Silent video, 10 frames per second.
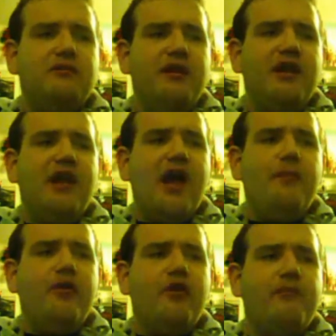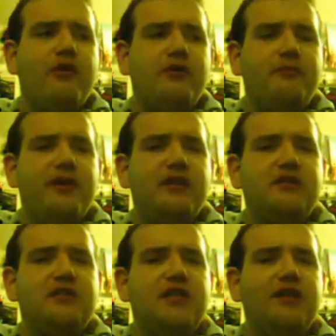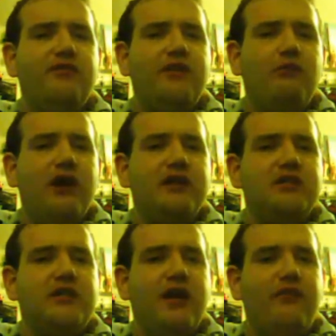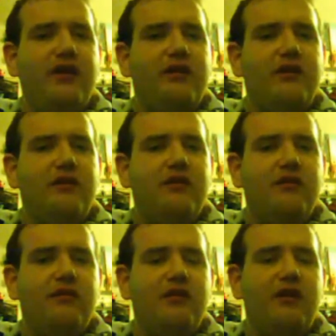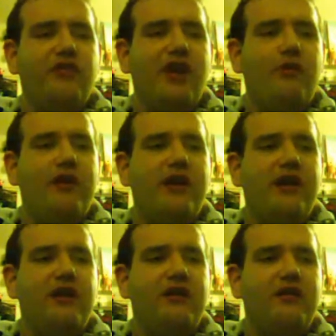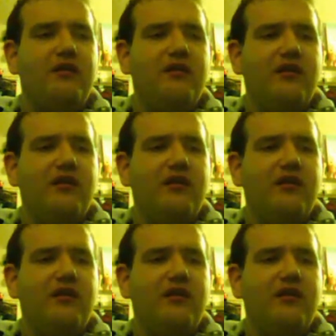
to make it applicable to be TVY7 of that rating.